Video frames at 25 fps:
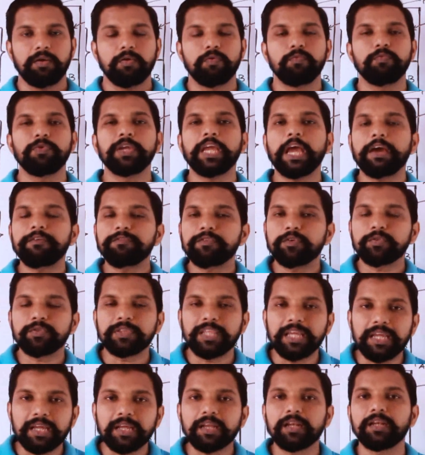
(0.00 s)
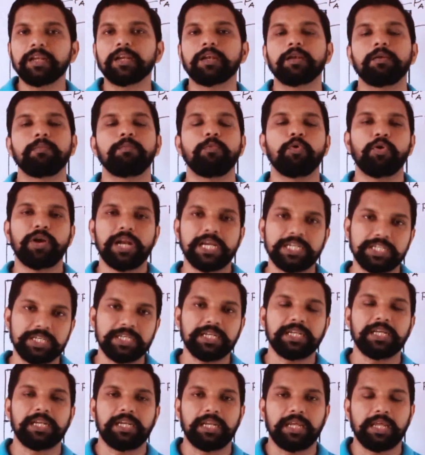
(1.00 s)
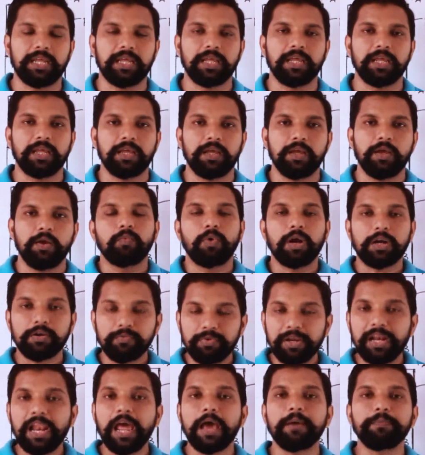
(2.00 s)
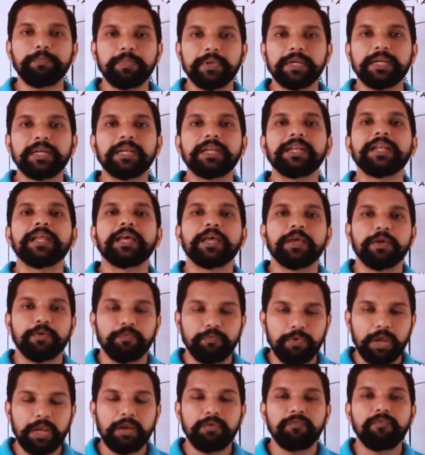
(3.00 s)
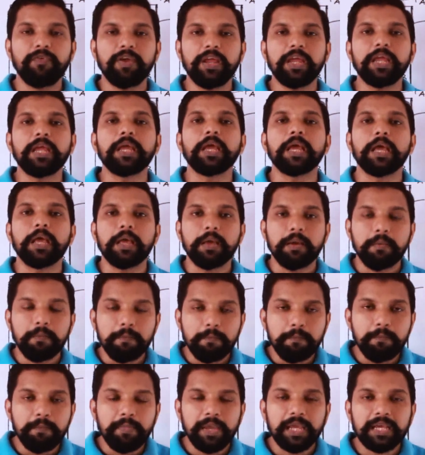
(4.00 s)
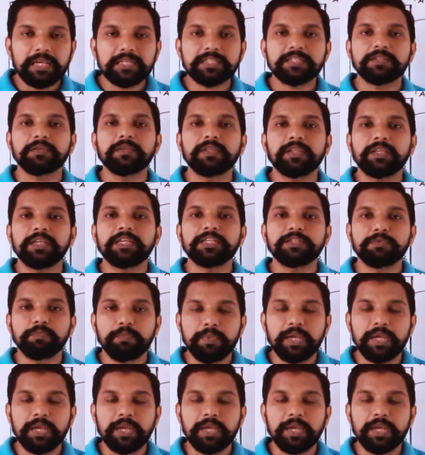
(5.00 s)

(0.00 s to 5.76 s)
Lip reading: We have to think a little more rationally. What will happen when we mix this